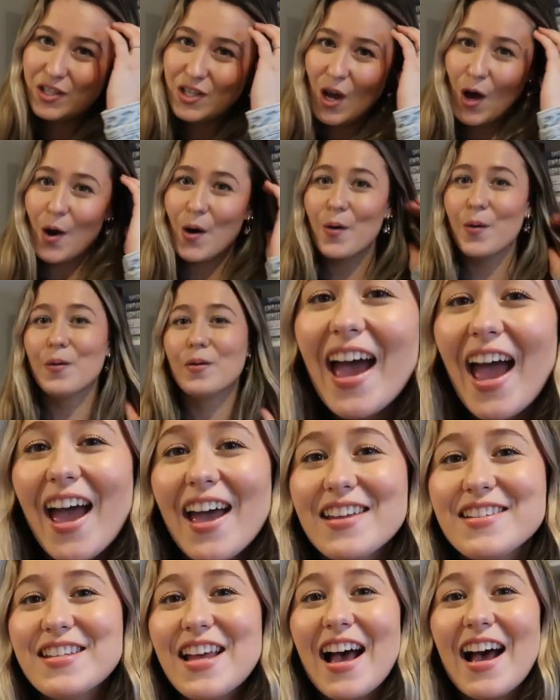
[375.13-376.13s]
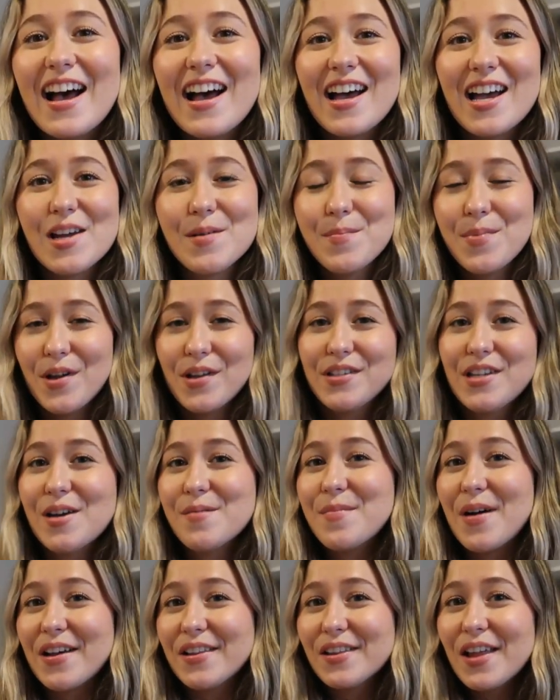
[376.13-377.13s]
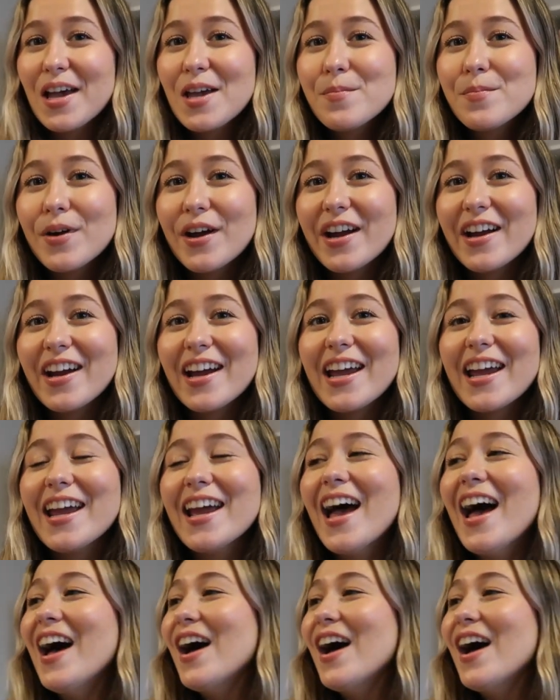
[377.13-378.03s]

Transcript: so as I build up my library,